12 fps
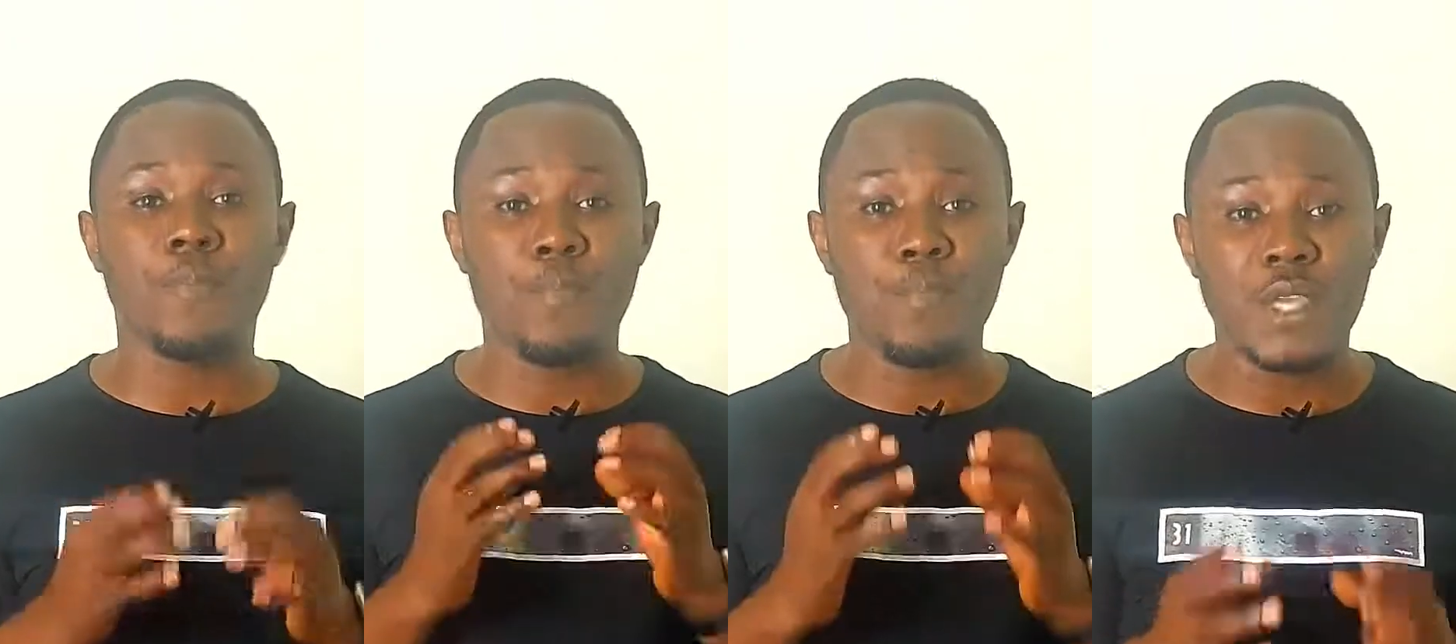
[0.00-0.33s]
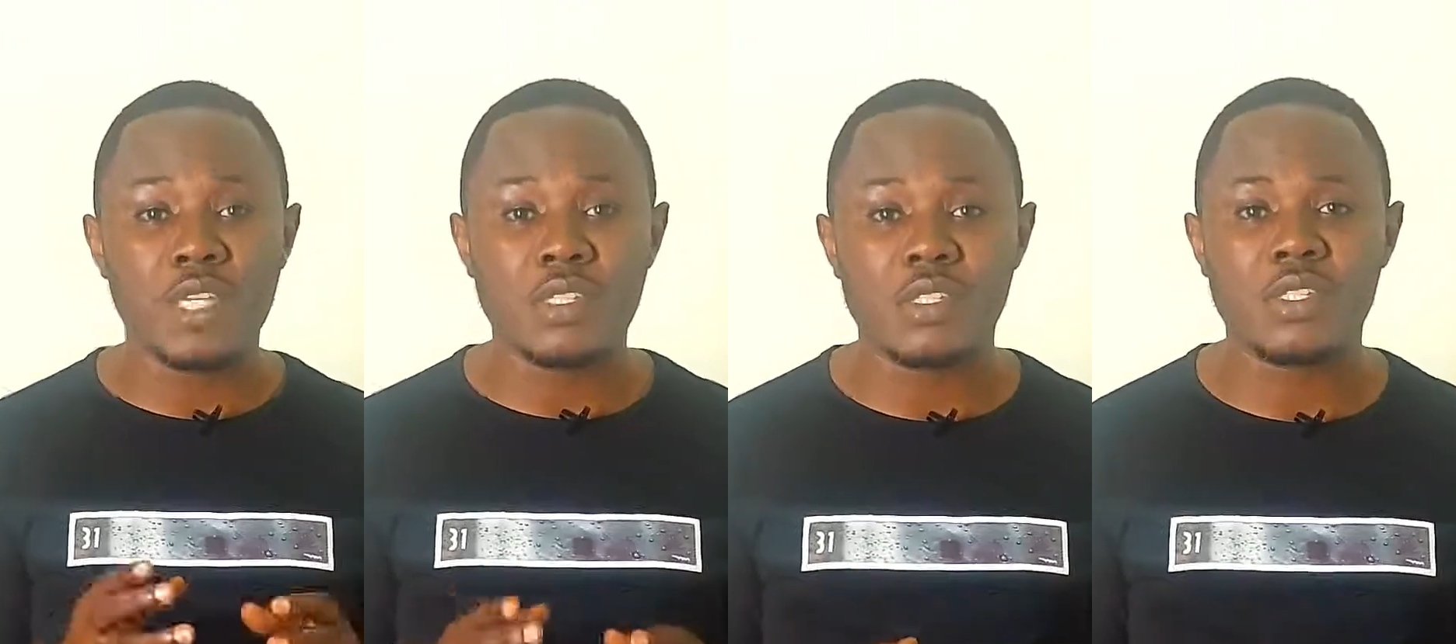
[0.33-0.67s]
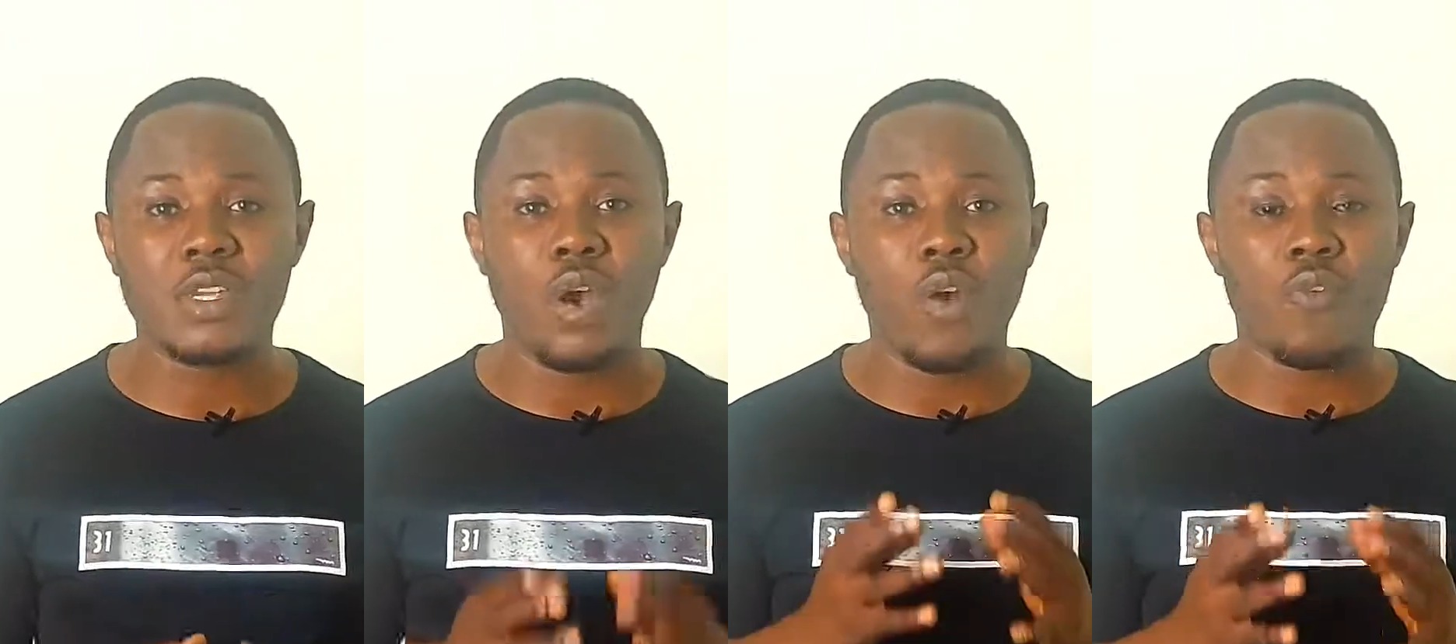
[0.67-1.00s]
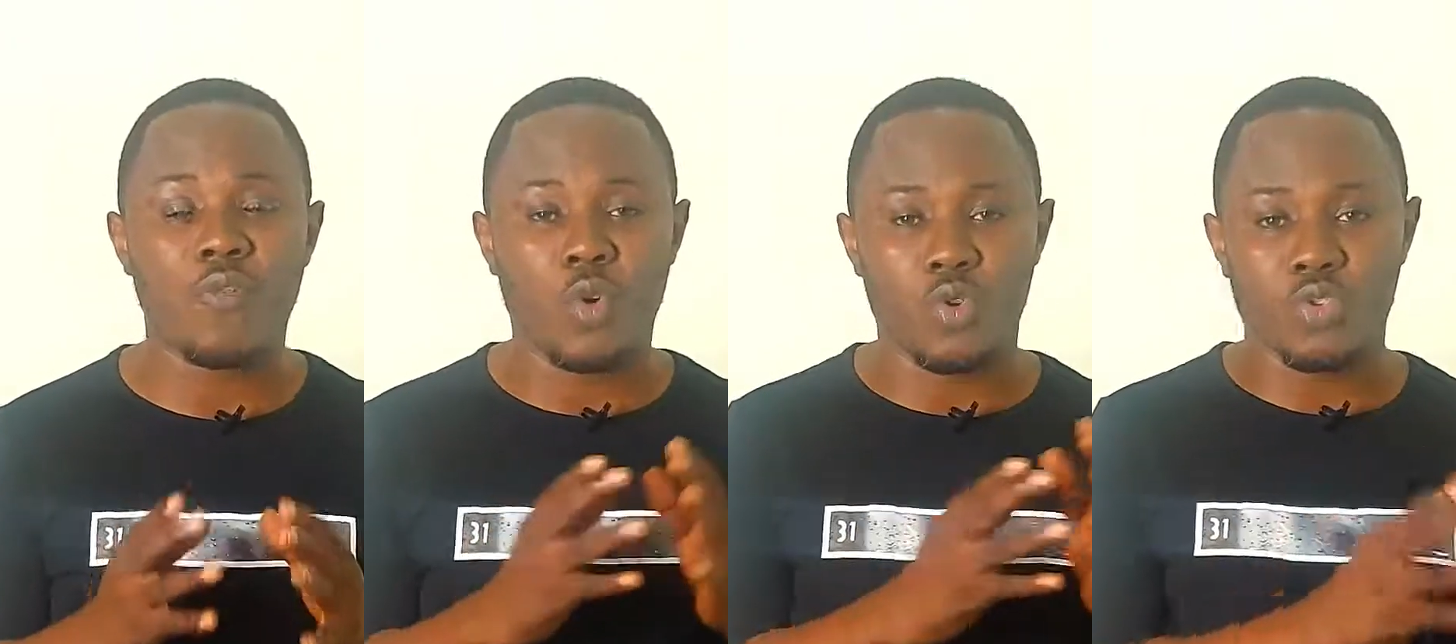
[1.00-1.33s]
means
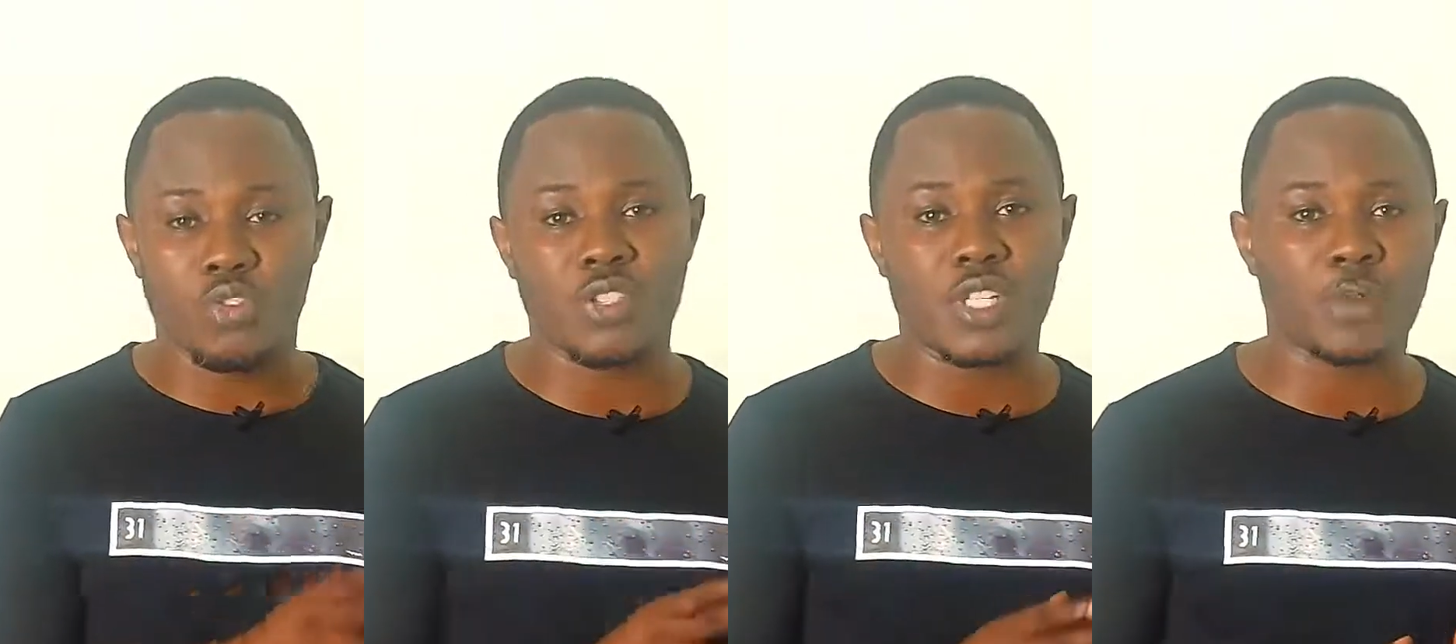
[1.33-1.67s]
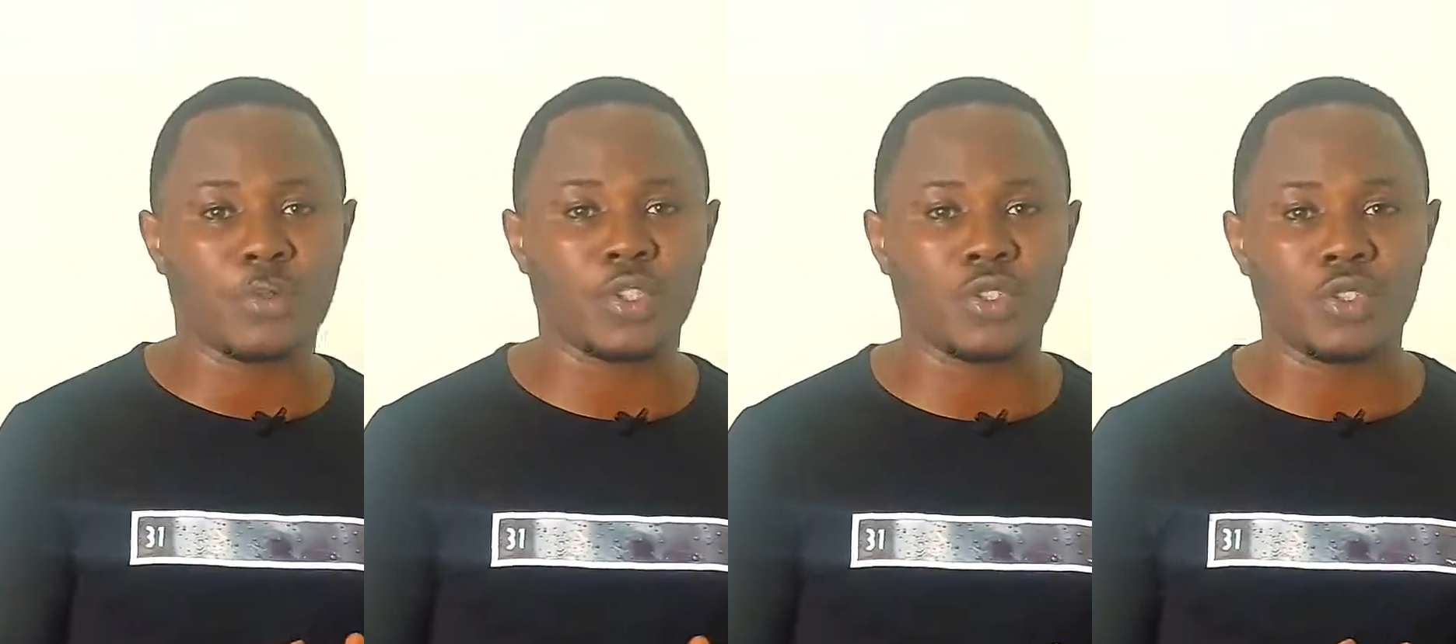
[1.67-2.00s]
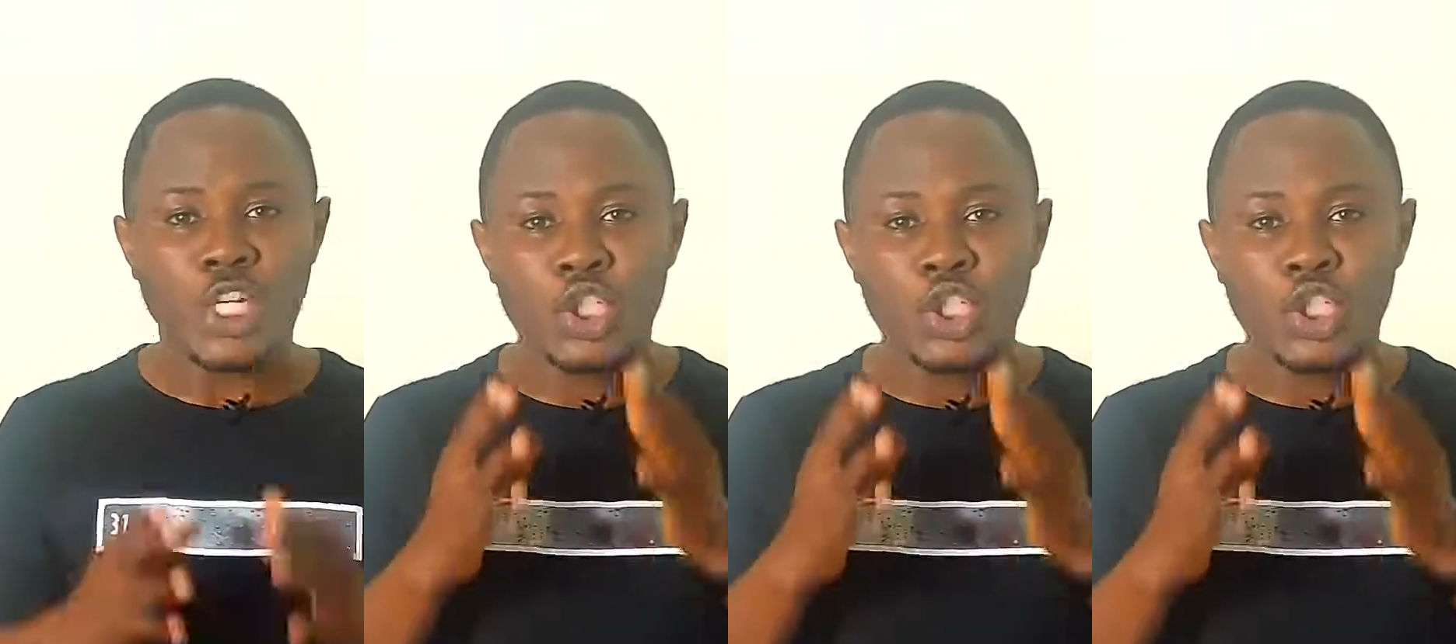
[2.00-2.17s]
of contraception,